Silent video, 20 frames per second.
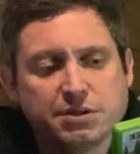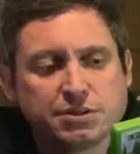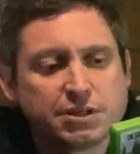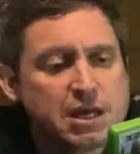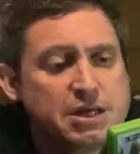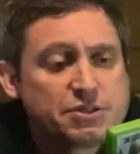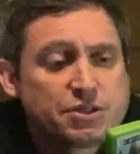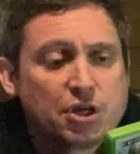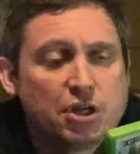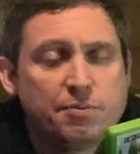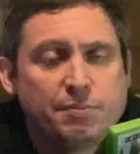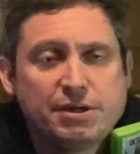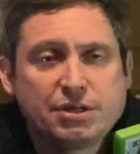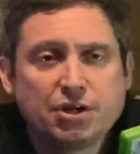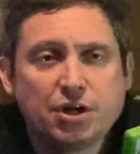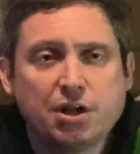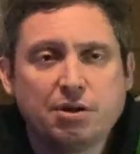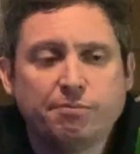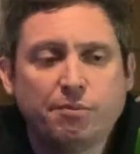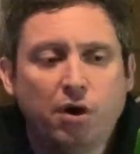it's going to be
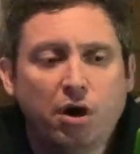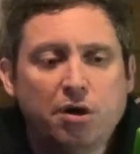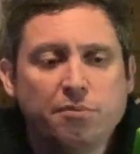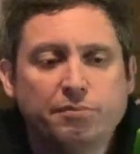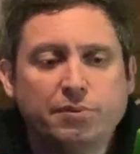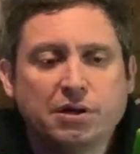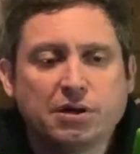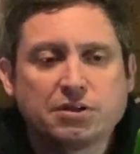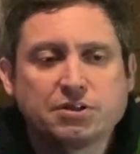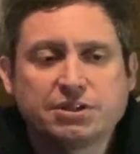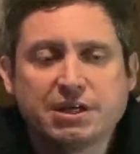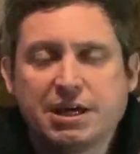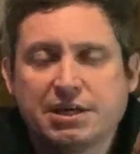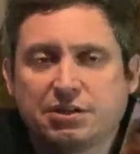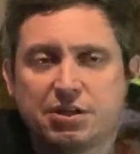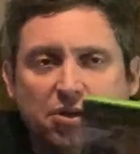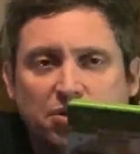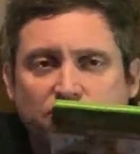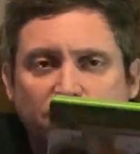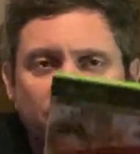good in my books. Yeah, it's
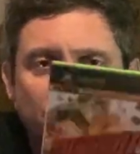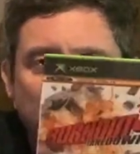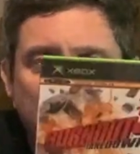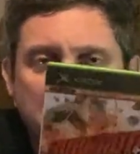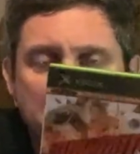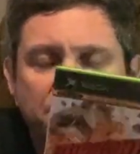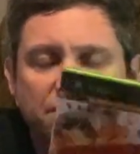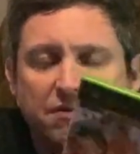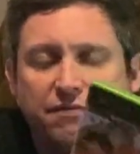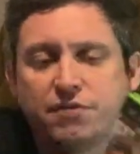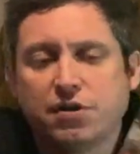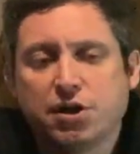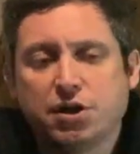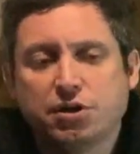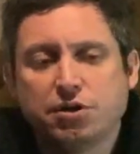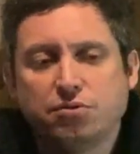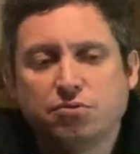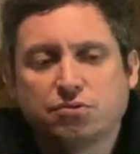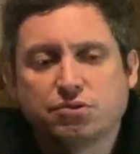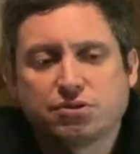got rave
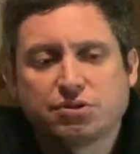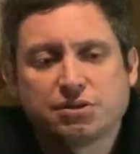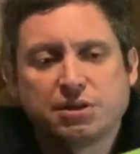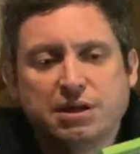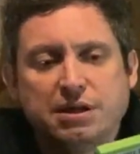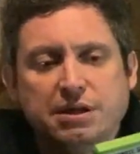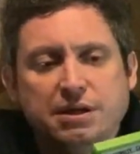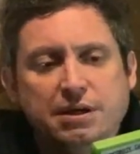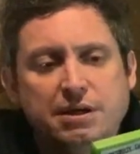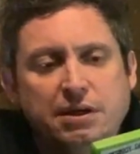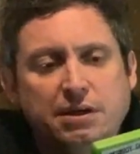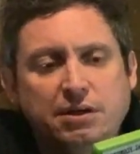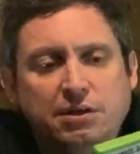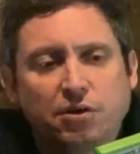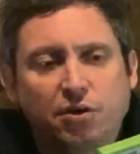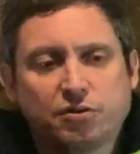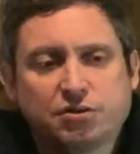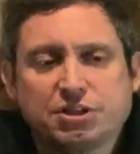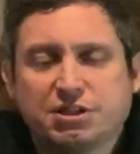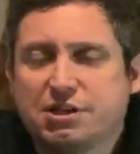reviews,
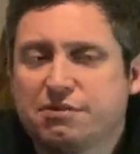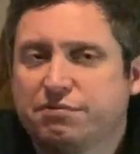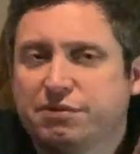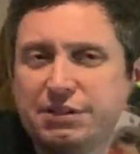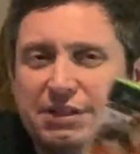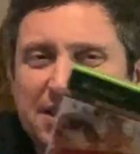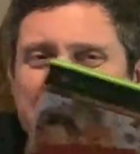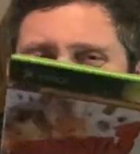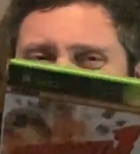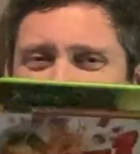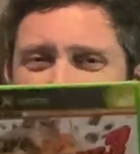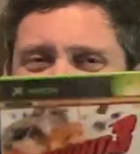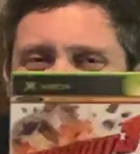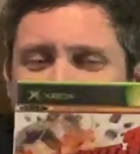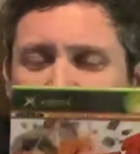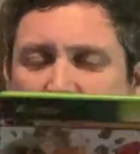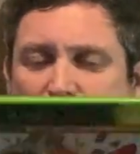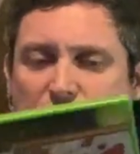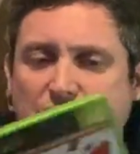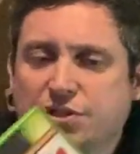lots of different game
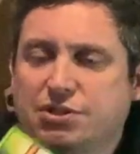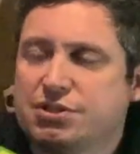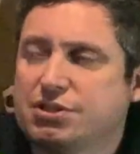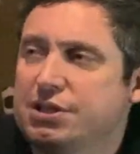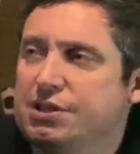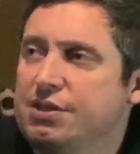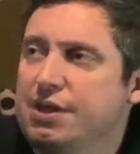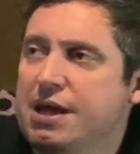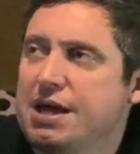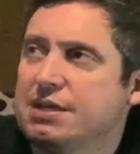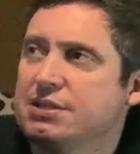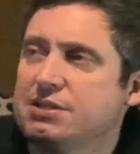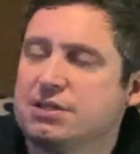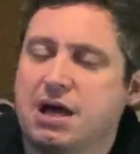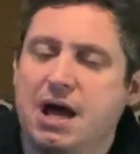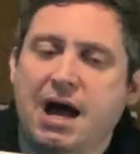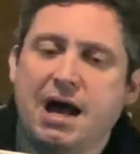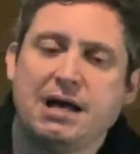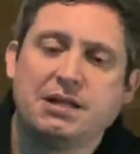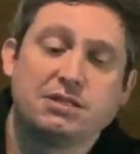functions in this,
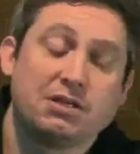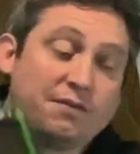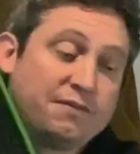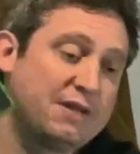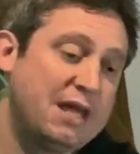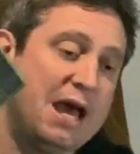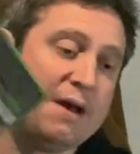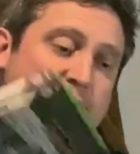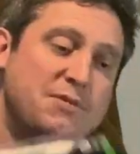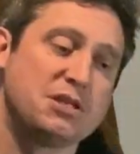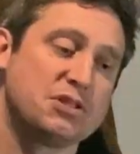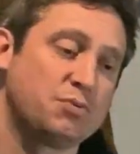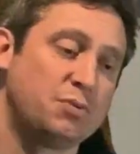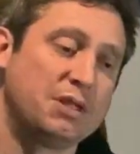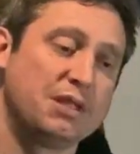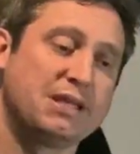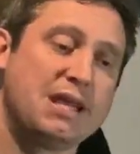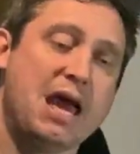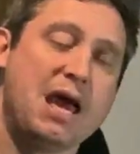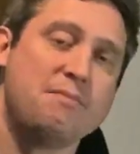and I've kept this one
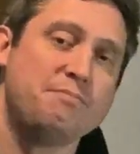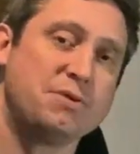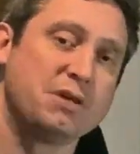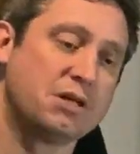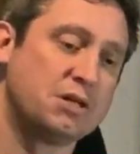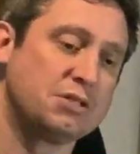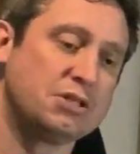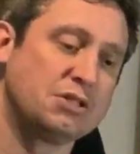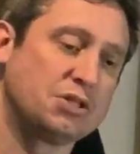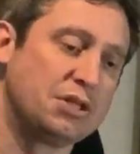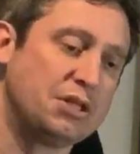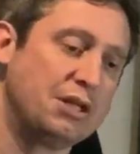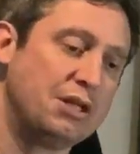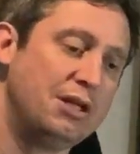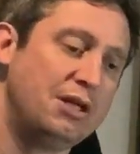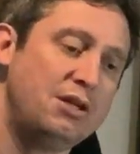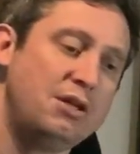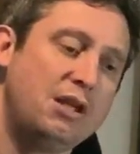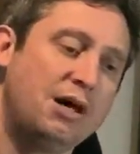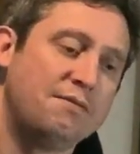again because it's going to
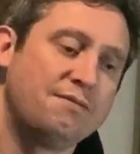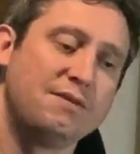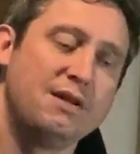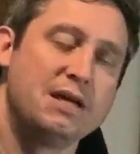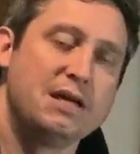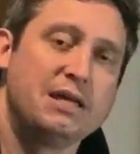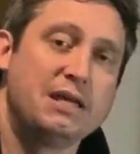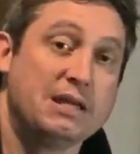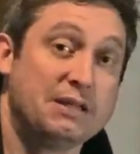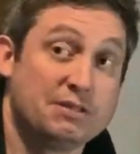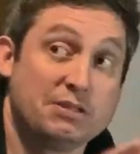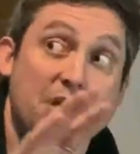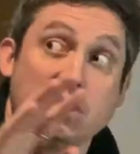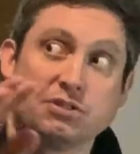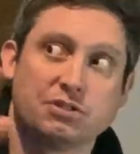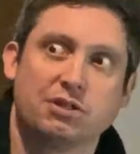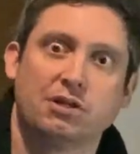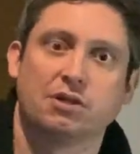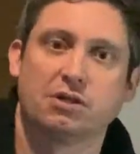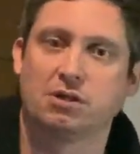look lovely and
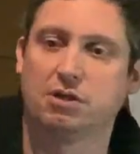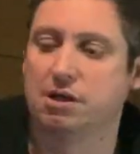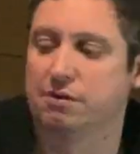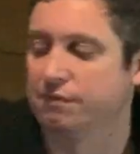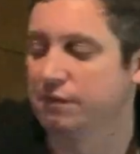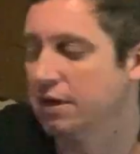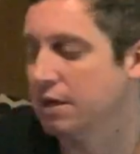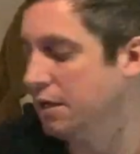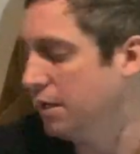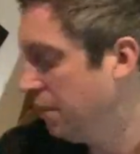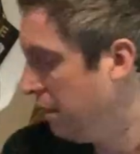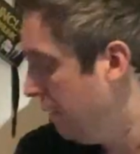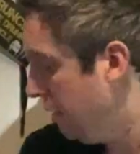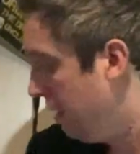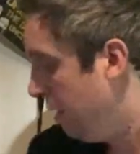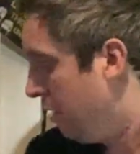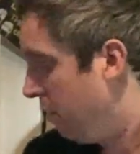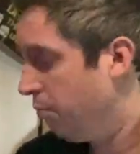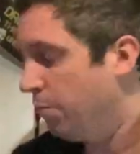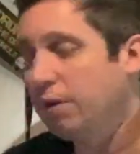does look lovely
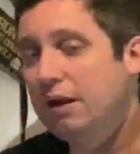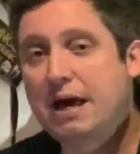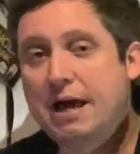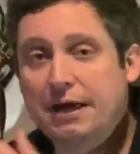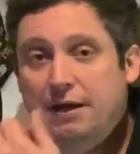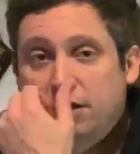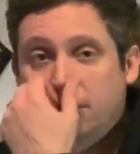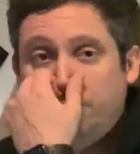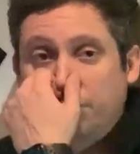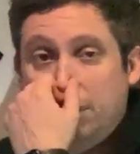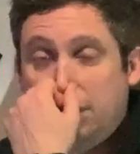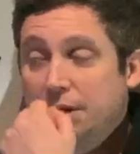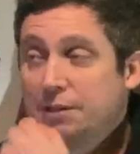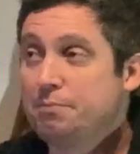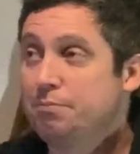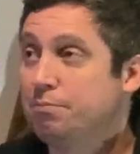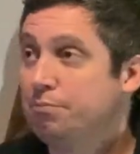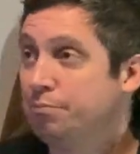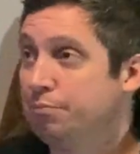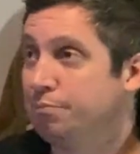playing on my
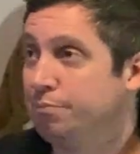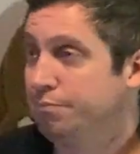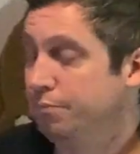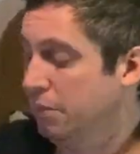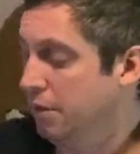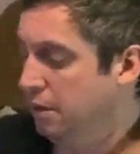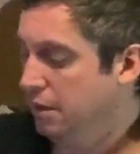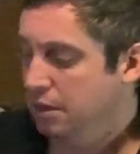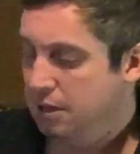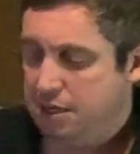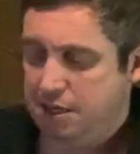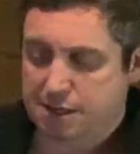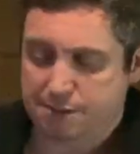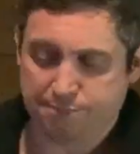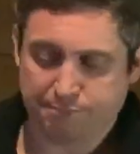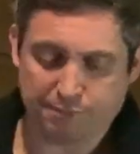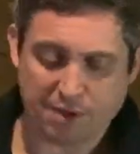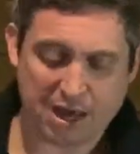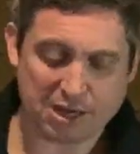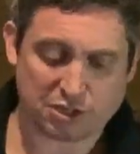
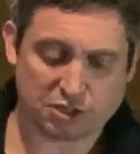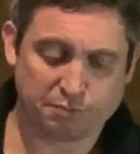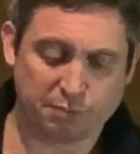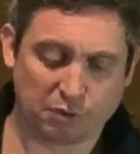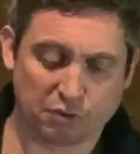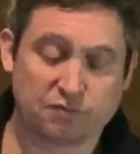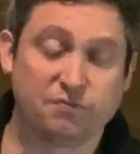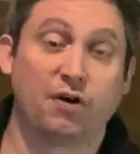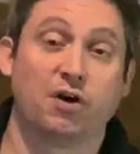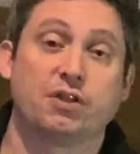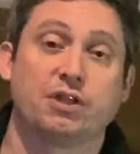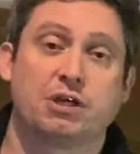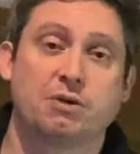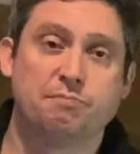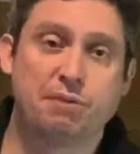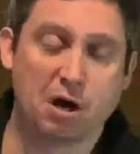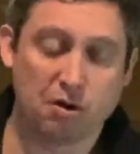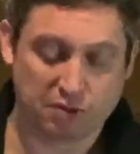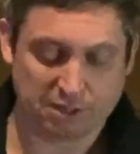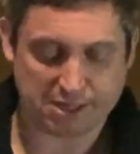Xbox via the
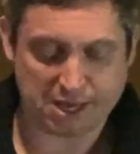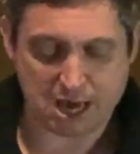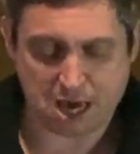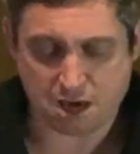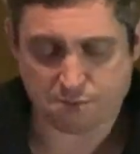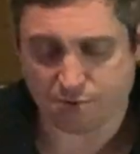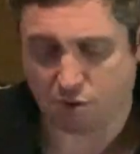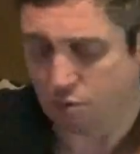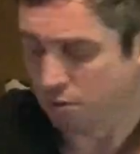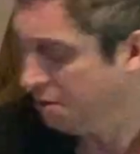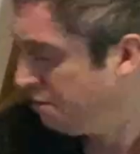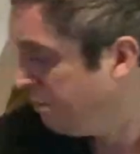component cable.